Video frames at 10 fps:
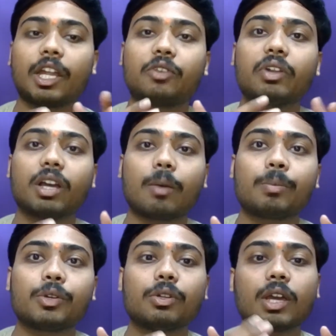it will
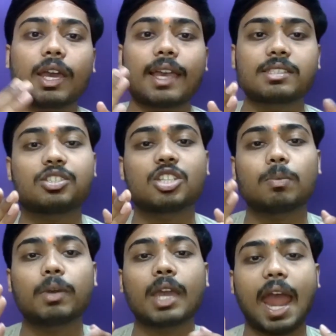compute
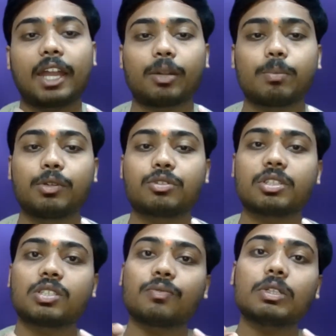SHAP
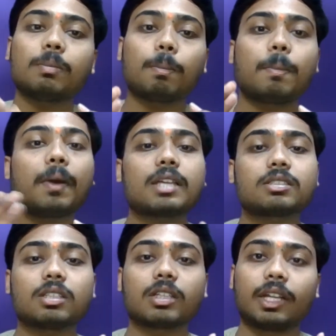attributions for
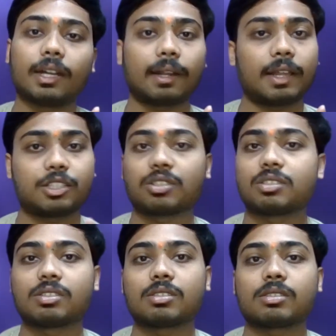past
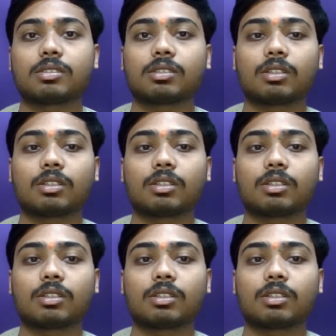interactions.